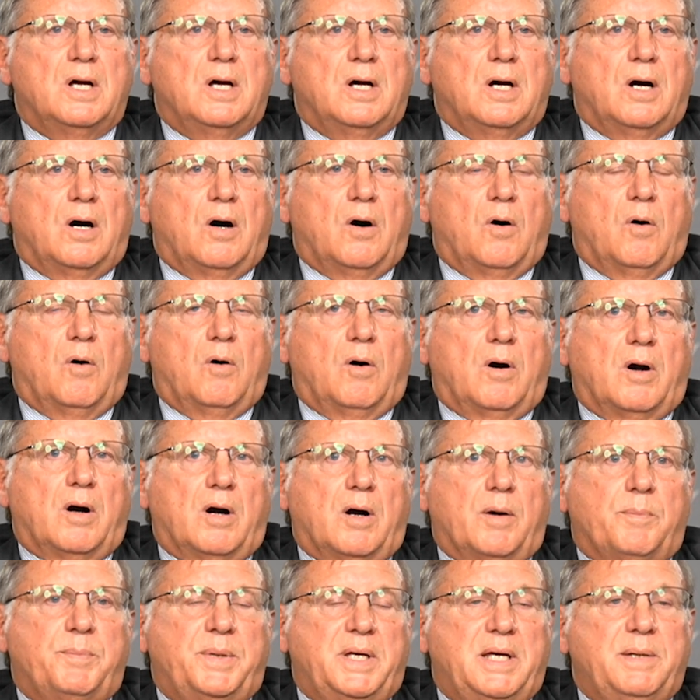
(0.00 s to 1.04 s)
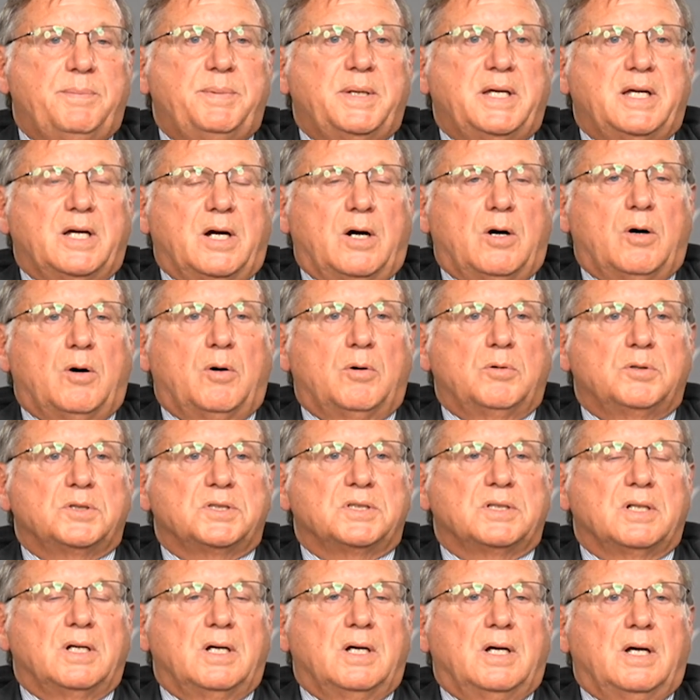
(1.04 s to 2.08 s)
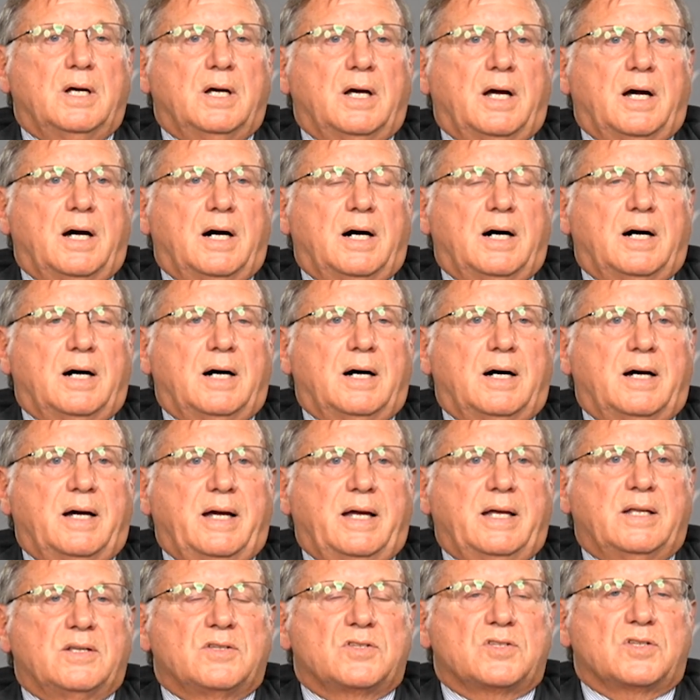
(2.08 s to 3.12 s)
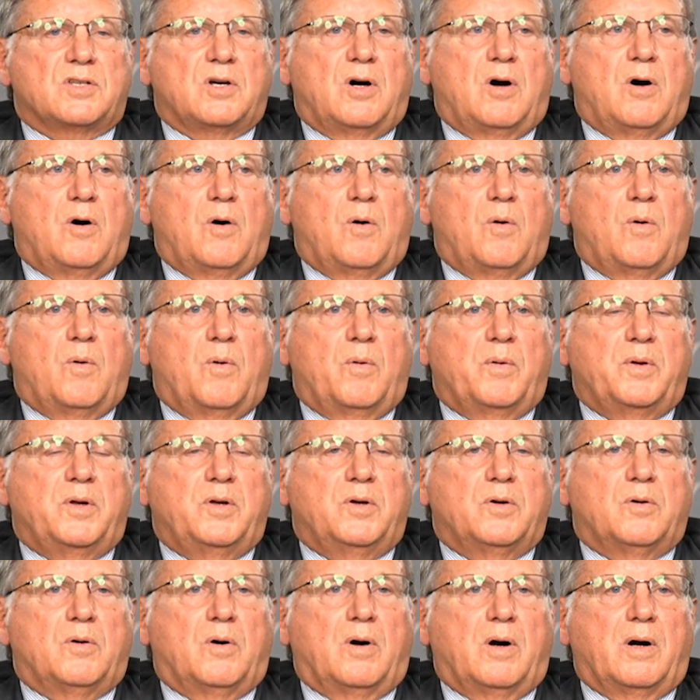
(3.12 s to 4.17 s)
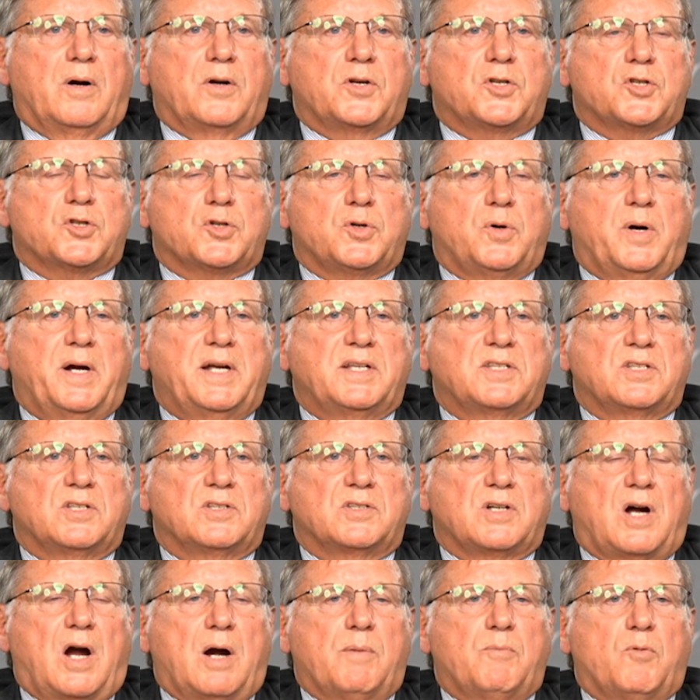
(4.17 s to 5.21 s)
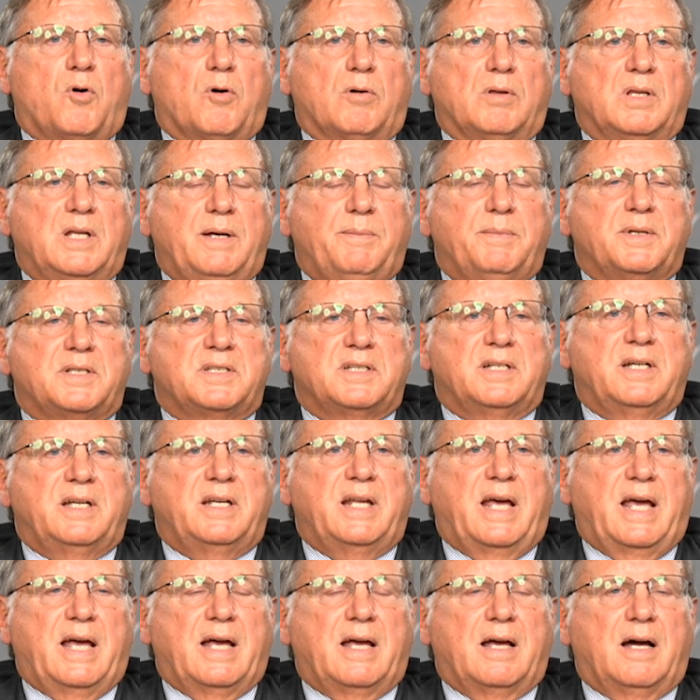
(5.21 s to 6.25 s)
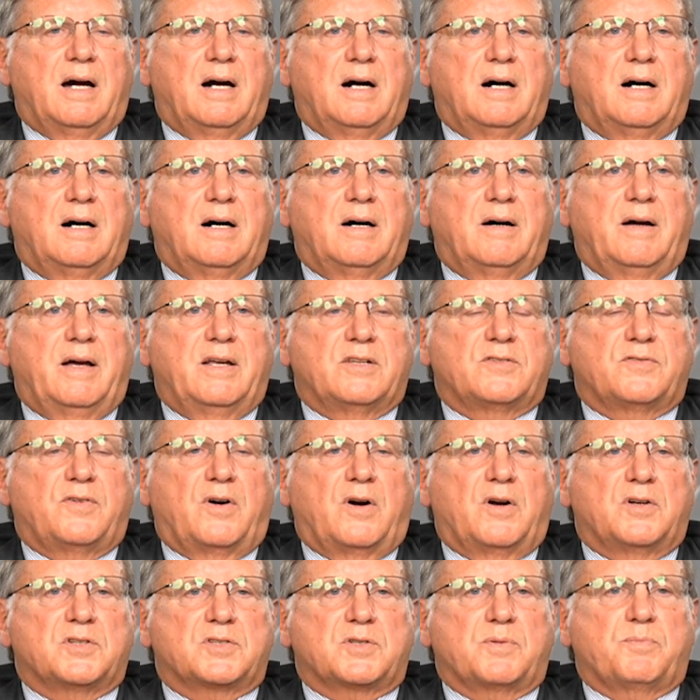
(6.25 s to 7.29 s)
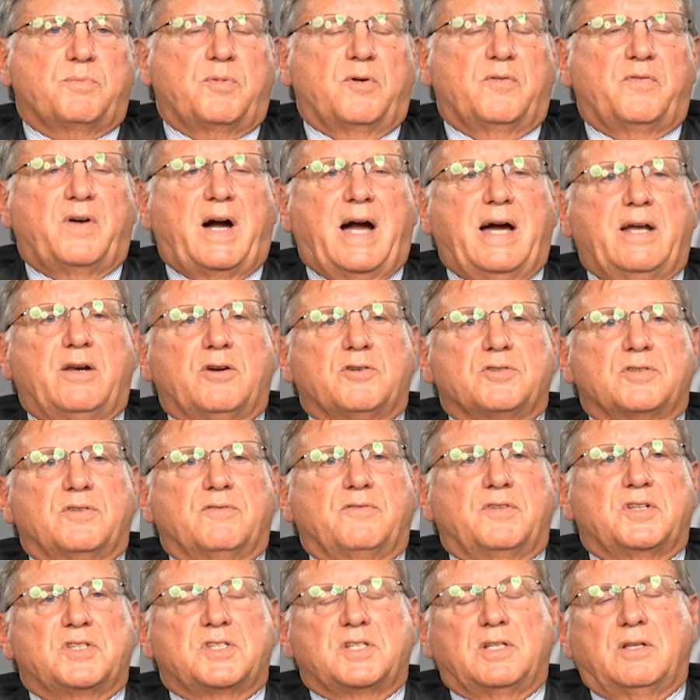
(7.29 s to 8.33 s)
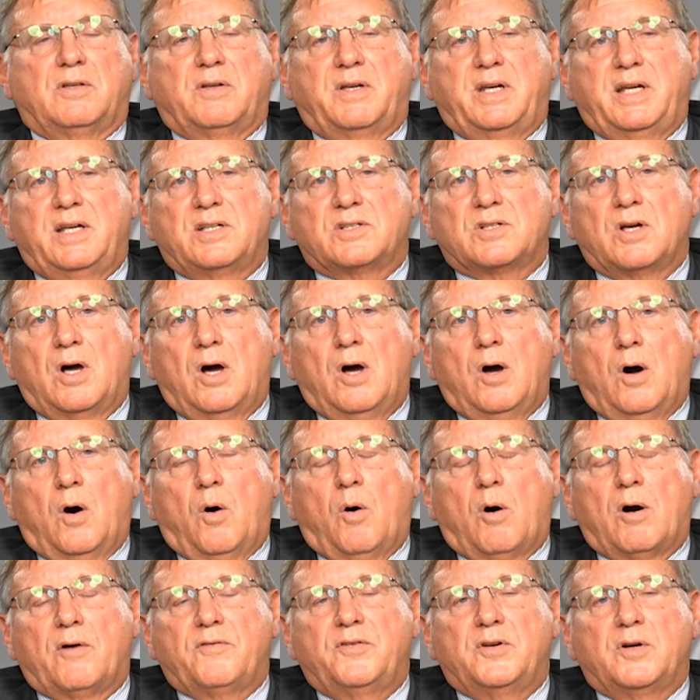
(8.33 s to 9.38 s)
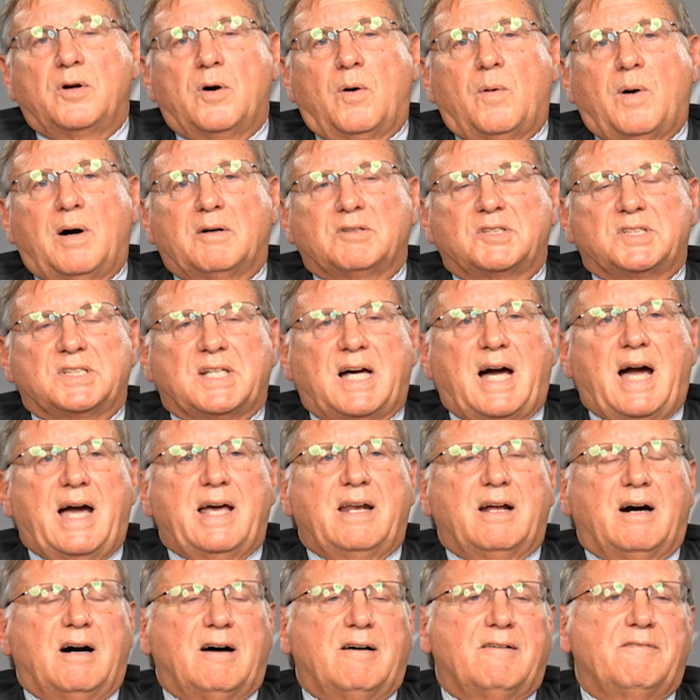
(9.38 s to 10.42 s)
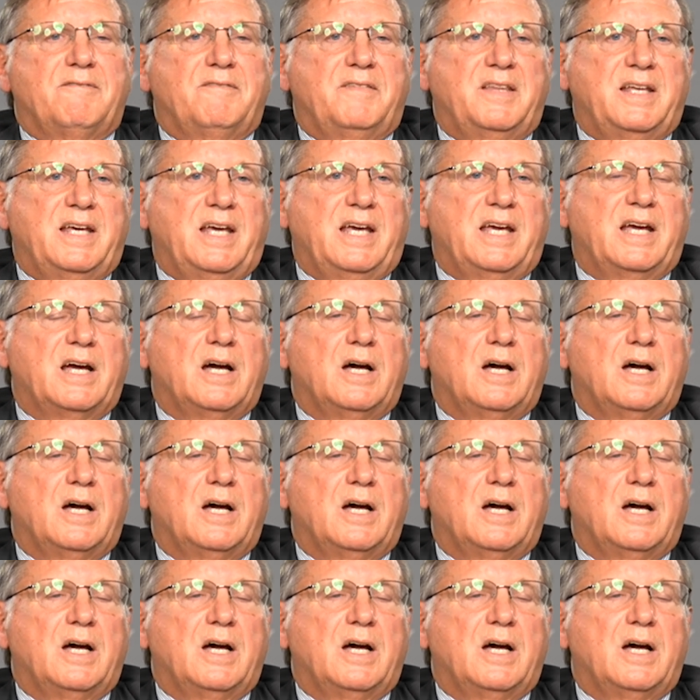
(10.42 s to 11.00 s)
or PPOs, and so your choices are more limited as far as providers and facilities. Or if you go outside of the